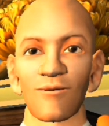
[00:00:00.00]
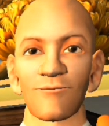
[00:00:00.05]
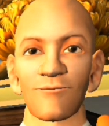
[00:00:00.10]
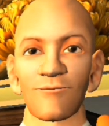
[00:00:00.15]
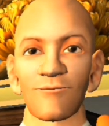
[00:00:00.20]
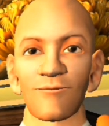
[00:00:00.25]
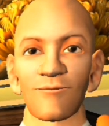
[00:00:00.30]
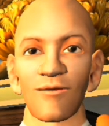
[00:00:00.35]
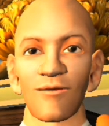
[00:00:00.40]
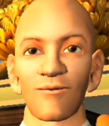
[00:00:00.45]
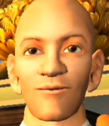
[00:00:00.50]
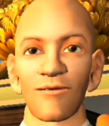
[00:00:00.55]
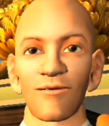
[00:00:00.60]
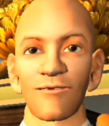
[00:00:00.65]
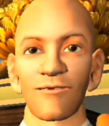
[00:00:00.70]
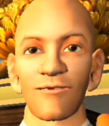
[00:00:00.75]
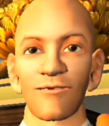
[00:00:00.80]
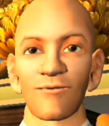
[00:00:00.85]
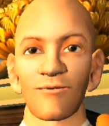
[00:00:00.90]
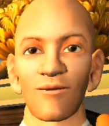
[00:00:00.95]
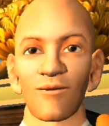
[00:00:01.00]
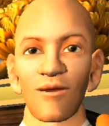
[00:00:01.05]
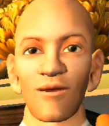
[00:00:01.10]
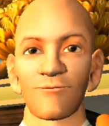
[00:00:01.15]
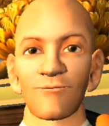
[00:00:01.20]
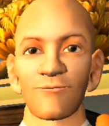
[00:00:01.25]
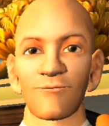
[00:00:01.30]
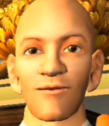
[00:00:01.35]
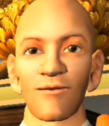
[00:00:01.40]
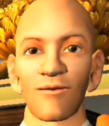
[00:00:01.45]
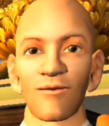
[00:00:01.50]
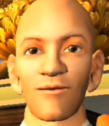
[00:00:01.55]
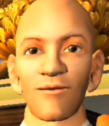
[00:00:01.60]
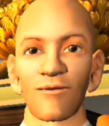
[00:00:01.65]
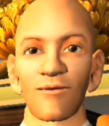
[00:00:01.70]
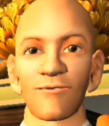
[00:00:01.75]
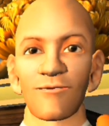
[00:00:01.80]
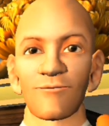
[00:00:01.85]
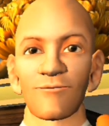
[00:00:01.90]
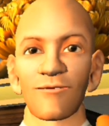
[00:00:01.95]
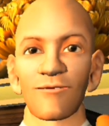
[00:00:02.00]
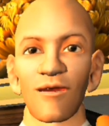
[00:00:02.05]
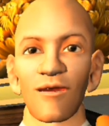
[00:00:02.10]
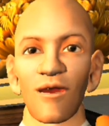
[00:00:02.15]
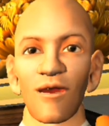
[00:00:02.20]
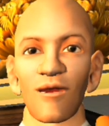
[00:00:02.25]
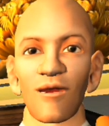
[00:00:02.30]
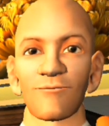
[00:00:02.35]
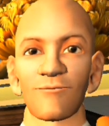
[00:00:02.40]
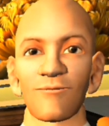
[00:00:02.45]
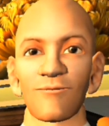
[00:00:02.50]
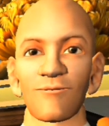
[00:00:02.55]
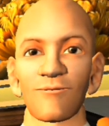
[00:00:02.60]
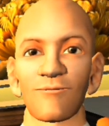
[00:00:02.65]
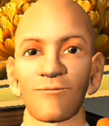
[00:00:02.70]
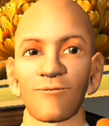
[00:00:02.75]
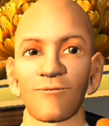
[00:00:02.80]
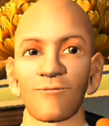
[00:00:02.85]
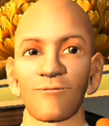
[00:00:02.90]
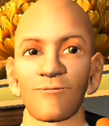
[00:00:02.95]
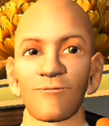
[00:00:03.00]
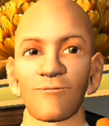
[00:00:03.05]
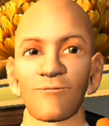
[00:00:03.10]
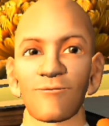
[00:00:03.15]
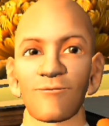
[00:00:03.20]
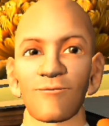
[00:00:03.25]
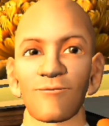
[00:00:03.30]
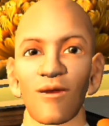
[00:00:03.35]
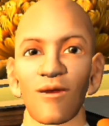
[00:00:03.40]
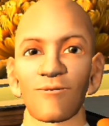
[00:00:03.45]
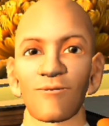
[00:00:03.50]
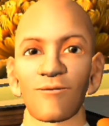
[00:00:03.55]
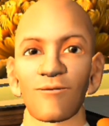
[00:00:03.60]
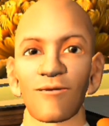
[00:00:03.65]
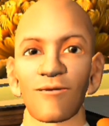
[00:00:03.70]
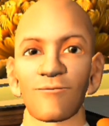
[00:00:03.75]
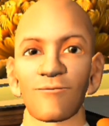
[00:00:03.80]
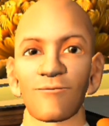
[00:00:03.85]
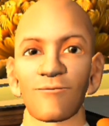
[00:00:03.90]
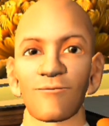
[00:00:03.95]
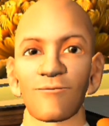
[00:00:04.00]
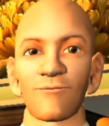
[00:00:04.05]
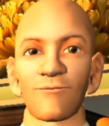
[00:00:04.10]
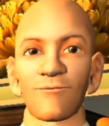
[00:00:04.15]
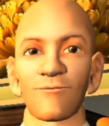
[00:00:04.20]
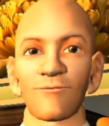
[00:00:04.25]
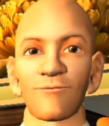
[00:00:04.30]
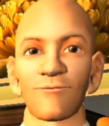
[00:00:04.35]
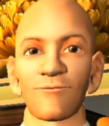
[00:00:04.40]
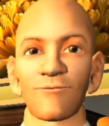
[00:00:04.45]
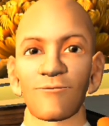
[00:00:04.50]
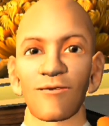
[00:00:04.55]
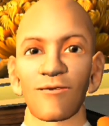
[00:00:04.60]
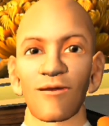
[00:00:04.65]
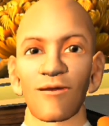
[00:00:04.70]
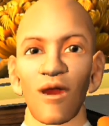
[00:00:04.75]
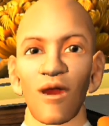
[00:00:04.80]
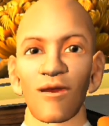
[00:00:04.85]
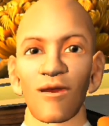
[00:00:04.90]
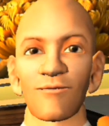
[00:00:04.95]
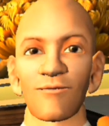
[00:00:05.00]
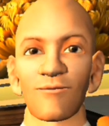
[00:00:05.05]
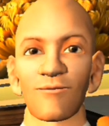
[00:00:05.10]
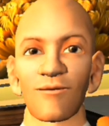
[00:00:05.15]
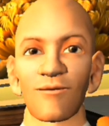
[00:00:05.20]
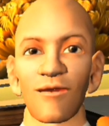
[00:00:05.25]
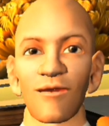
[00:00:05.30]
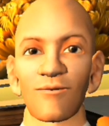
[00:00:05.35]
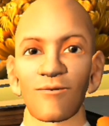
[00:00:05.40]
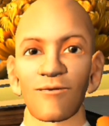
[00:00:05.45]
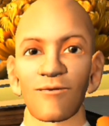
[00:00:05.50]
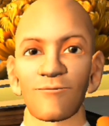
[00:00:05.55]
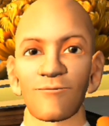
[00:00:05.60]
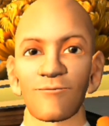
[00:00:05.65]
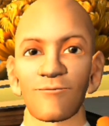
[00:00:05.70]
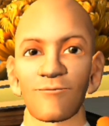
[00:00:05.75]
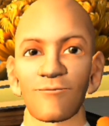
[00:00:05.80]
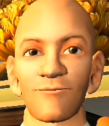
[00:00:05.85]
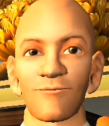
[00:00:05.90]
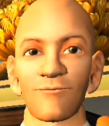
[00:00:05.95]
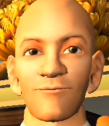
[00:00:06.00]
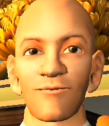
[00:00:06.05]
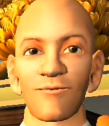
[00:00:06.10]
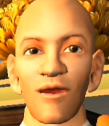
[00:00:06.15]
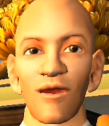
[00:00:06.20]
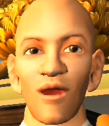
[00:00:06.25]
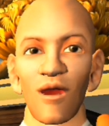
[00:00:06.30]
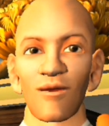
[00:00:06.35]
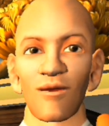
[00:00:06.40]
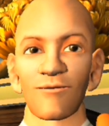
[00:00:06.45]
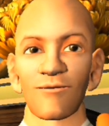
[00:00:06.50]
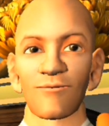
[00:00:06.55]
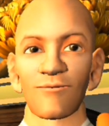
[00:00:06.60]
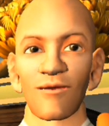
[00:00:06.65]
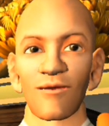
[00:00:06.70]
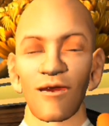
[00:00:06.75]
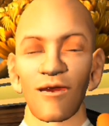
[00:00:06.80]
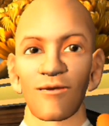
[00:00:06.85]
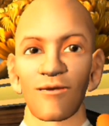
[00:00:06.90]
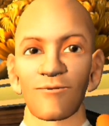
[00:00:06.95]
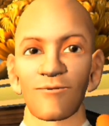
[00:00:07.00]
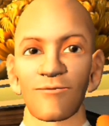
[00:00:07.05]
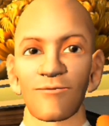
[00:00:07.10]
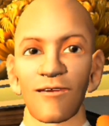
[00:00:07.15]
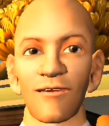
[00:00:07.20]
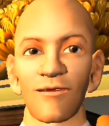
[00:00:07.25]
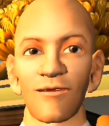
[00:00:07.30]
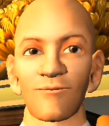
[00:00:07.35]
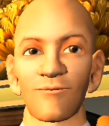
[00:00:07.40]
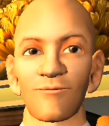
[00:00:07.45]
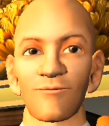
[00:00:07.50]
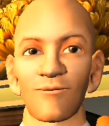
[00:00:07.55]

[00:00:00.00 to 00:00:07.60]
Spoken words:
And he's always reminding me that the point of this practice is to help us to understand the situation around us.